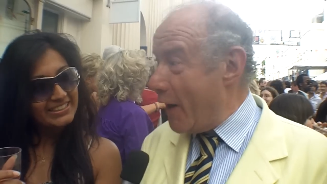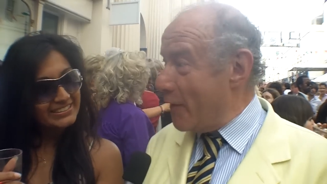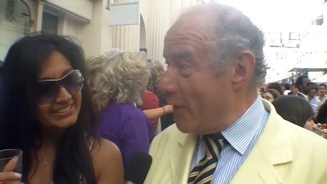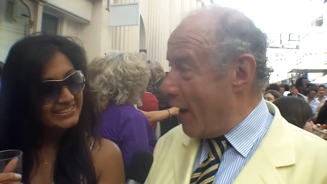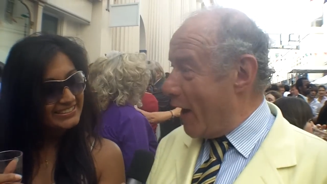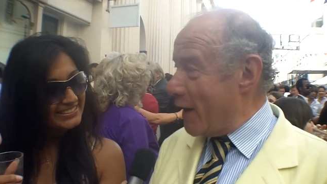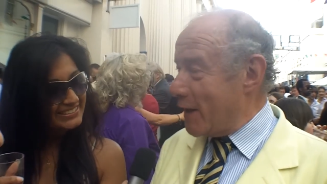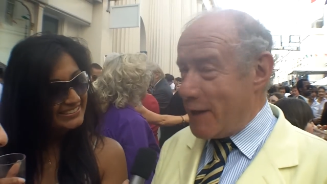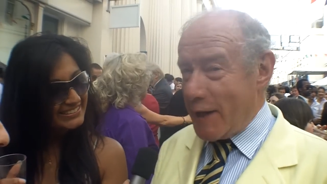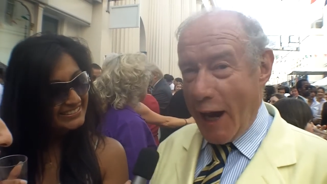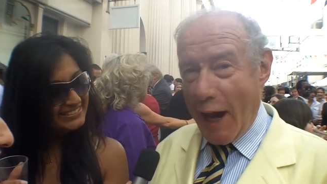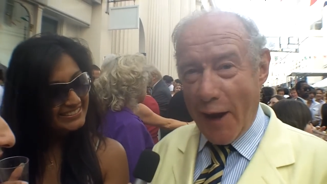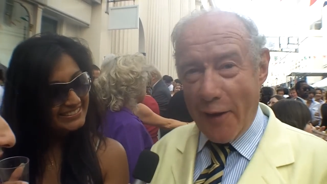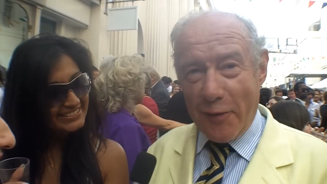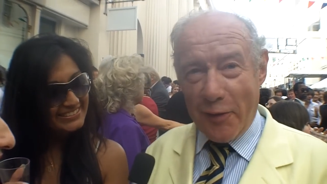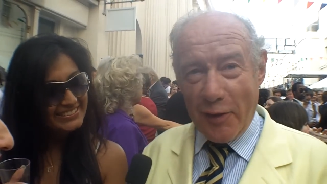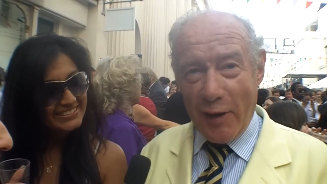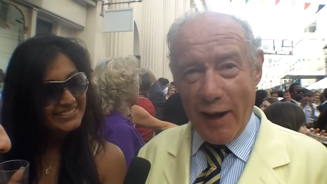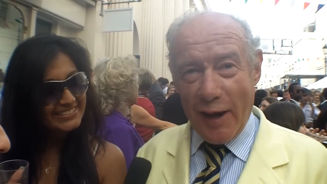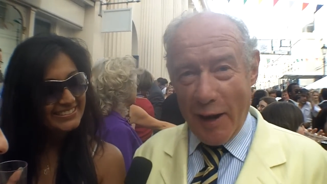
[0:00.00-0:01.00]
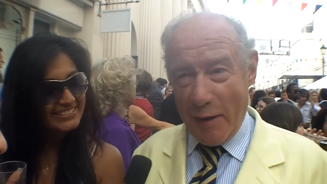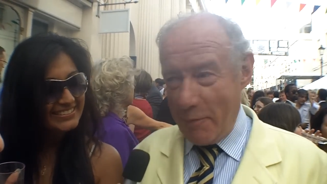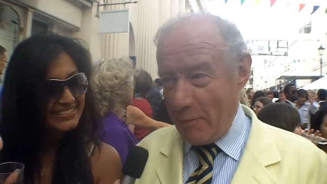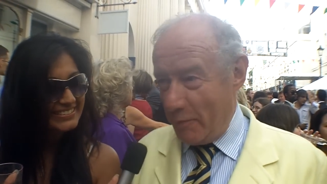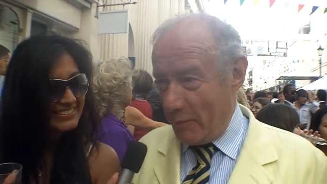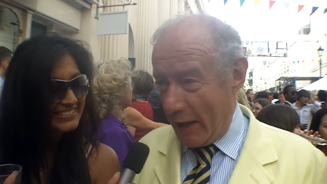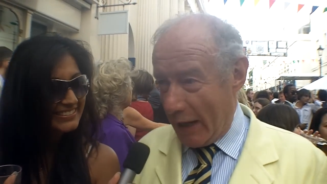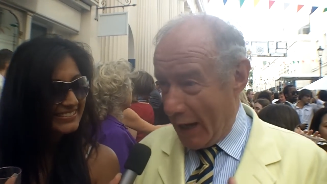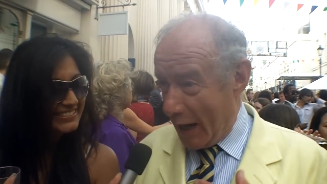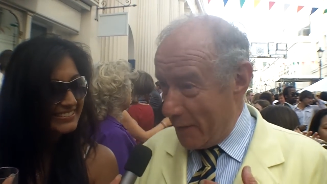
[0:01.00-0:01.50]
Speaker 1: very, very deaf,
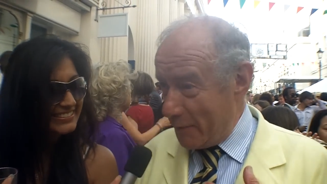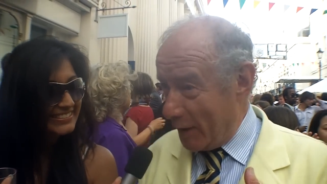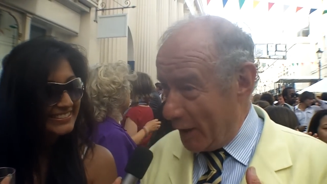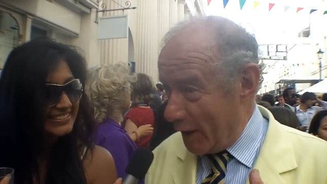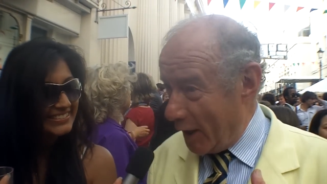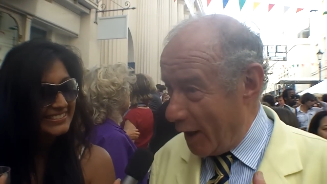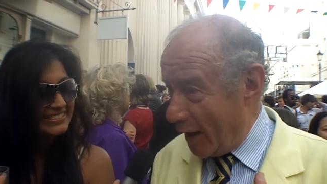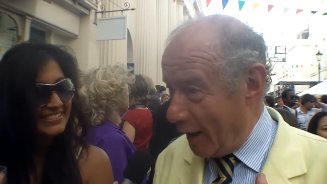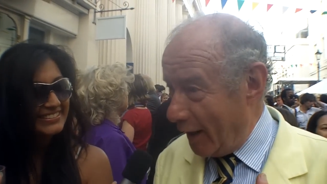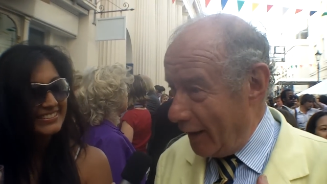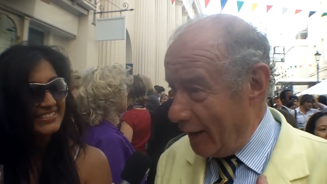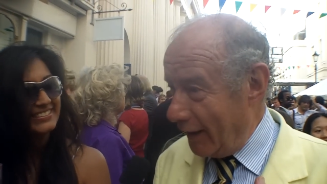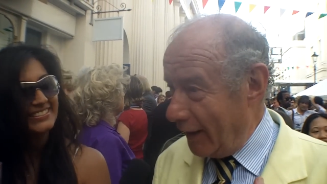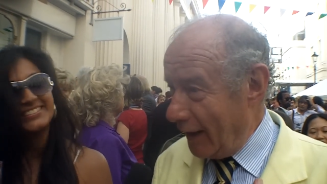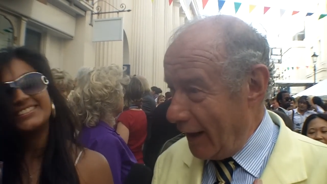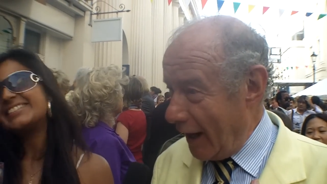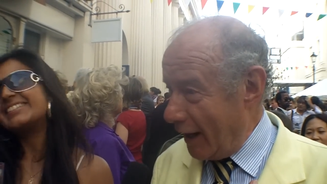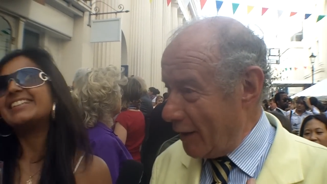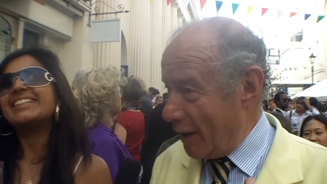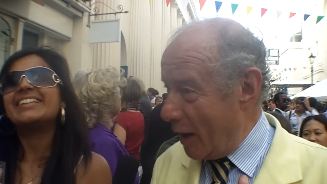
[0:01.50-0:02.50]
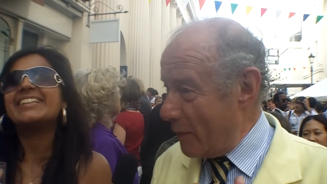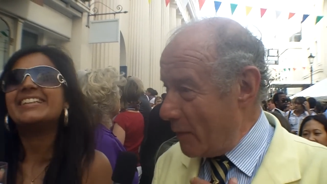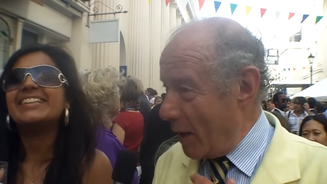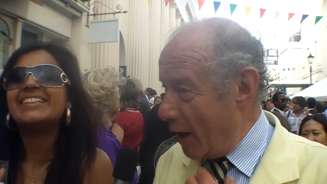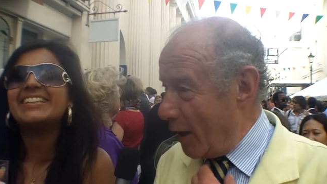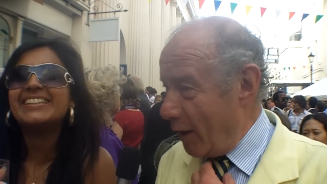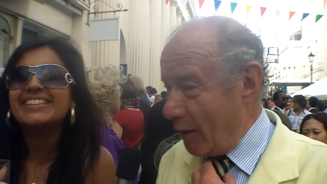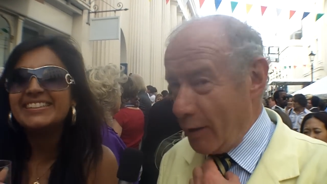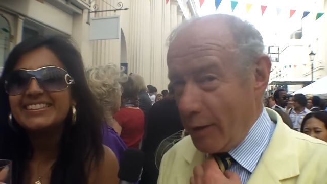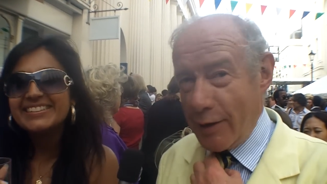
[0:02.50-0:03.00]
but I'm here and
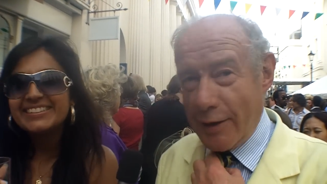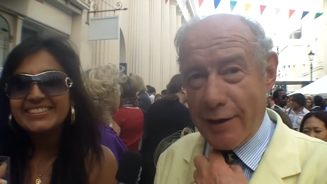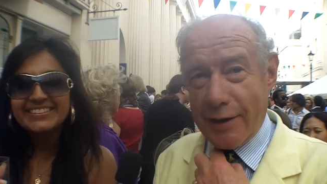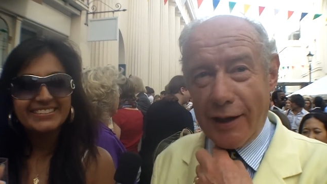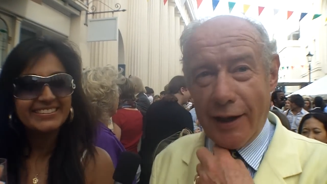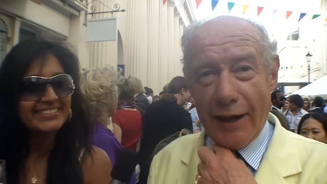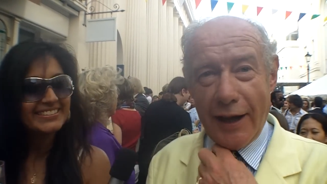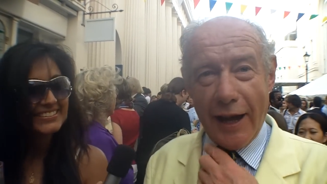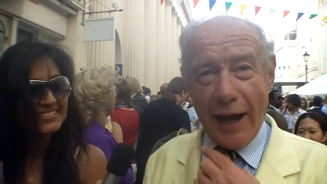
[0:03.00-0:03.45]
I'm old